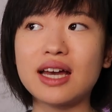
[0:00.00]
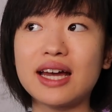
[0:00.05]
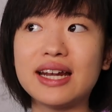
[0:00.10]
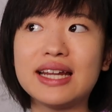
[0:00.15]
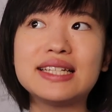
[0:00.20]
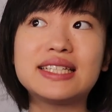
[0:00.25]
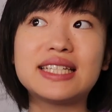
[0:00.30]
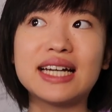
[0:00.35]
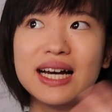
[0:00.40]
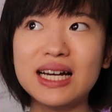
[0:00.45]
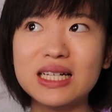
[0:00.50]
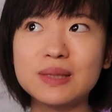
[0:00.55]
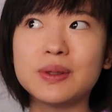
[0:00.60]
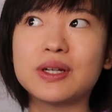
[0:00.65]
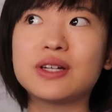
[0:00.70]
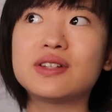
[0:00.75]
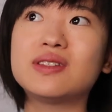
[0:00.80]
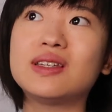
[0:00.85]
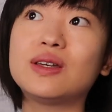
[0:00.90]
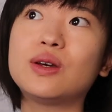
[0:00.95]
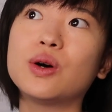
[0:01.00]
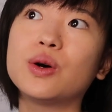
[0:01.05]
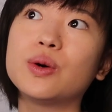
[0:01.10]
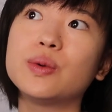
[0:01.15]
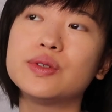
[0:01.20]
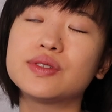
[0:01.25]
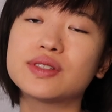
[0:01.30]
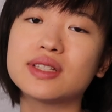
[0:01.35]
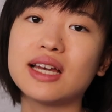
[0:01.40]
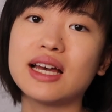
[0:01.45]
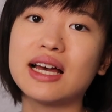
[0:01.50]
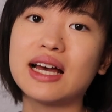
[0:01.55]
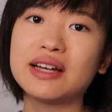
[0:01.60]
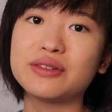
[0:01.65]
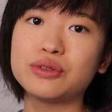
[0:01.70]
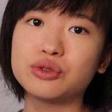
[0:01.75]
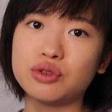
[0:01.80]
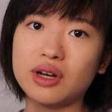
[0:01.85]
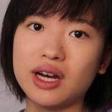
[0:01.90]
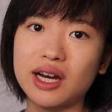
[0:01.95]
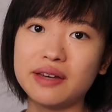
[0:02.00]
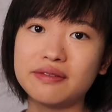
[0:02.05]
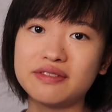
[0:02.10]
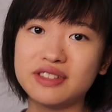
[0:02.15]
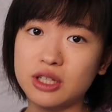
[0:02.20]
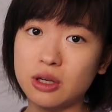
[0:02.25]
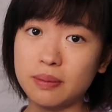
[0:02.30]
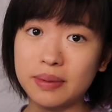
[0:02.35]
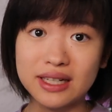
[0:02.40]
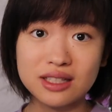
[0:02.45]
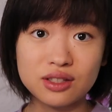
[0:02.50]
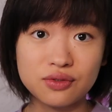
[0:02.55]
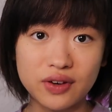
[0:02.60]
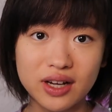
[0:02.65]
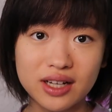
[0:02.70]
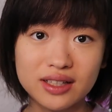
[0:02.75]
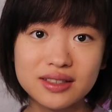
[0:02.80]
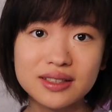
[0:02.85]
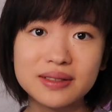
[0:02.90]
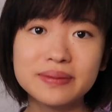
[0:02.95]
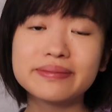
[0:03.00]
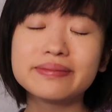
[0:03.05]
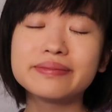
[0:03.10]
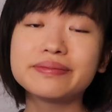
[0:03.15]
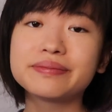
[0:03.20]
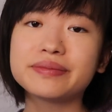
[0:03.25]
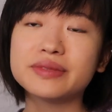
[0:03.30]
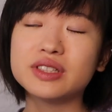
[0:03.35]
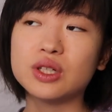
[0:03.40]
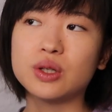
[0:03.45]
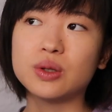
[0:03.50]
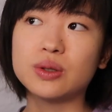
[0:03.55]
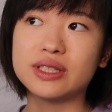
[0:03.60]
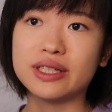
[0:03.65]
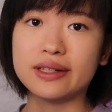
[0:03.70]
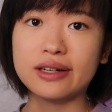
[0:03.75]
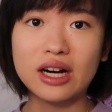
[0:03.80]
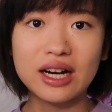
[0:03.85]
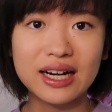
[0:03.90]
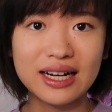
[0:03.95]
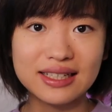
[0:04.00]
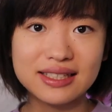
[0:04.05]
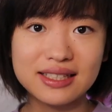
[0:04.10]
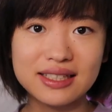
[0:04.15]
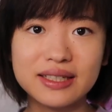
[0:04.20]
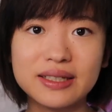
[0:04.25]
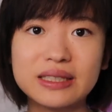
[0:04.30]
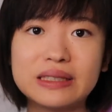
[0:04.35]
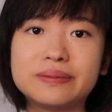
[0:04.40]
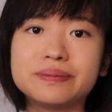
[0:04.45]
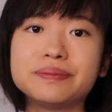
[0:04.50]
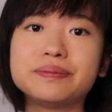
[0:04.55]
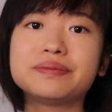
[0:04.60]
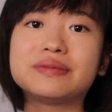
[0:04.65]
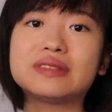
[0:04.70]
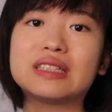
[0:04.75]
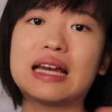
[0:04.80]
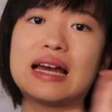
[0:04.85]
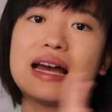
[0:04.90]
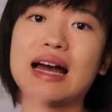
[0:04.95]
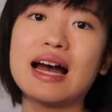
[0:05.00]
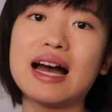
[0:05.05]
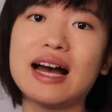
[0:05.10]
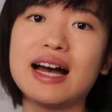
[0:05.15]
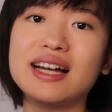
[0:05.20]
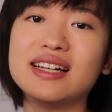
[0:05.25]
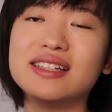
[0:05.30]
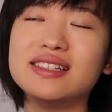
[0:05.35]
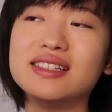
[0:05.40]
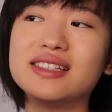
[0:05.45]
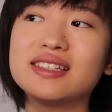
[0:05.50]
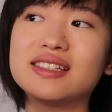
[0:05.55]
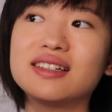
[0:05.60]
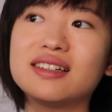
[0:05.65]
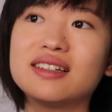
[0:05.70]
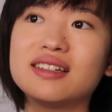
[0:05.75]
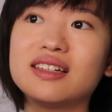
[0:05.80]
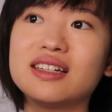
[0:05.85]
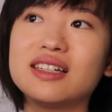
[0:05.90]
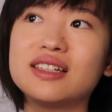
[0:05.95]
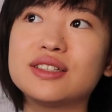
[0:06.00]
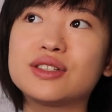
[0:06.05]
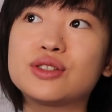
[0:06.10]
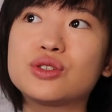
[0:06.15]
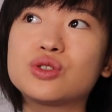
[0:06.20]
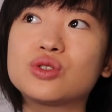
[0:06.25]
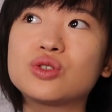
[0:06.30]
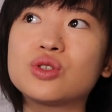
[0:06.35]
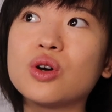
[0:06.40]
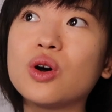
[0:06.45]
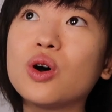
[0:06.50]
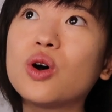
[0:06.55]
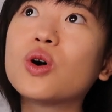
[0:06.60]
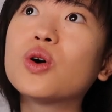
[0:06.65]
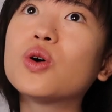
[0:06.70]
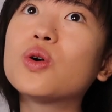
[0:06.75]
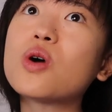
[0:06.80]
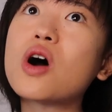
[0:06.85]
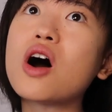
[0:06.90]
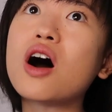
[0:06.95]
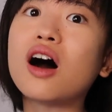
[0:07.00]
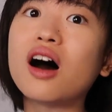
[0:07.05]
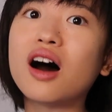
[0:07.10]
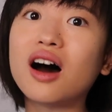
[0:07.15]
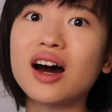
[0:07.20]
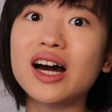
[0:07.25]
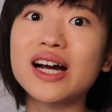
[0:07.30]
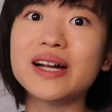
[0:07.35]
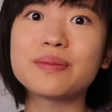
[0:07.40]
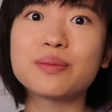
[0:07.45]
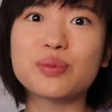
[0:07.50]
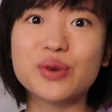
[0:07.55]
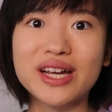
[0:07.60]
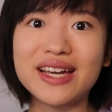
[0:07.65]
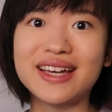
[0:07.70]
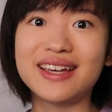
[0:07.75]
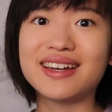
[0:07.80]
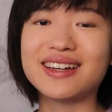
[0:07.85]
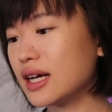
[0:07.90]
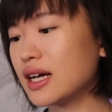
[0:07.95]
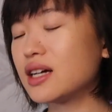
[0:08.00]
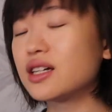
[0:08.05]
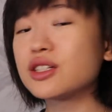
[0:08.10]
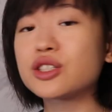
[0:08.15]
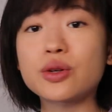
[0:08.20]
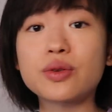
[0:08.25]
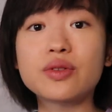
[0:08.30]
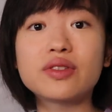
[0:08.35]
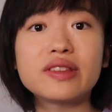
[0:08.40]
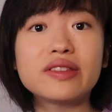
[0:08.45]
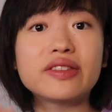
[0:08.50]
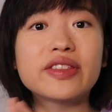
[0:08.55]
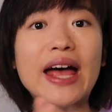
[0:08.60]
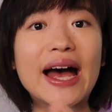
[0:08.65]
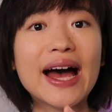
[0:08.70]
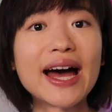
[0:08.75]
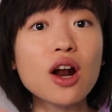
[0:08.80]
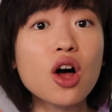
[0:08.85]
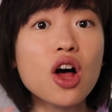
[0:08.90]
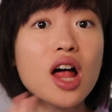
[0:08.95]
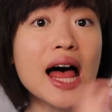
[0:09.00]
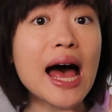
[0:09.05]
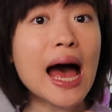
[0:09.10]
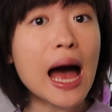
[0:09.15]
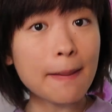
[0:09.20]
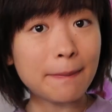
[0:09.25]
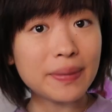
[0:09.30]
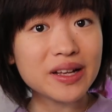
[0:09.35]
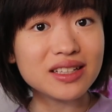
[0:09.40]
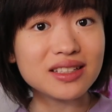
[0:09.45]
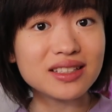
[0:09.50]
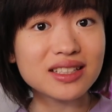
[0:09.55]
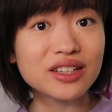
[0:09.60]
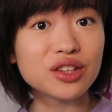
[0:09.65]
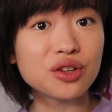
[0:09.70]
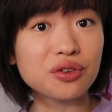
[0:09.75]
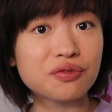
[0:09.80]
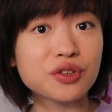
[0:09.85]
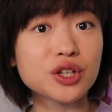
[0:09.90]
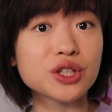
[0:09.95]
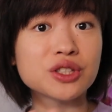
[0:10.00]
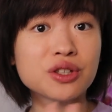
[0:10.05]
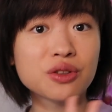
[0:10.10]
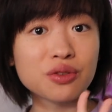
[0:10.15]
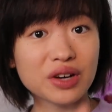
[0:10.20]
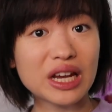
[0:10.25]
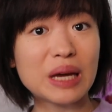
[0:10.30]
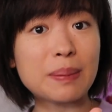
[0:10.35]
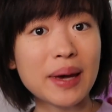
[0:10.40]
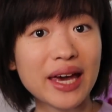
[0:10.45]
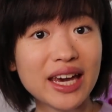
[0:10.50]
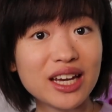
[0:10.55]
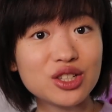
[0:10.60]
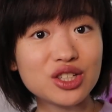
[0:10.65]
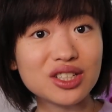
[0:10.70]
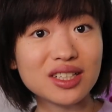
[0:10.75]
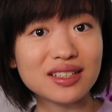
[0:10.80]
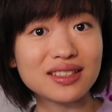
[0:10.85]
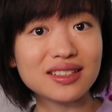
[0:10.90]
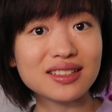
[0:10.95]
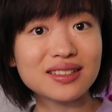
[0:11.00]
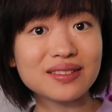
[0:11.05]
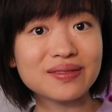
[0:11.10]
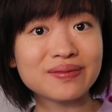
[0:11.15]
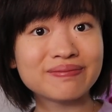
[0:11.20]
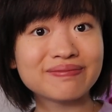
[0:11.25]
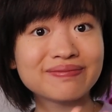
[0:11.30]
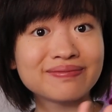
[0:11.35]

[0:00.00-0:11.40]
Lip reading: and he dies because he goes and drives their best friend. So it's a car accident, and it is so heartbreaking. So that all happens in the first 3 pages.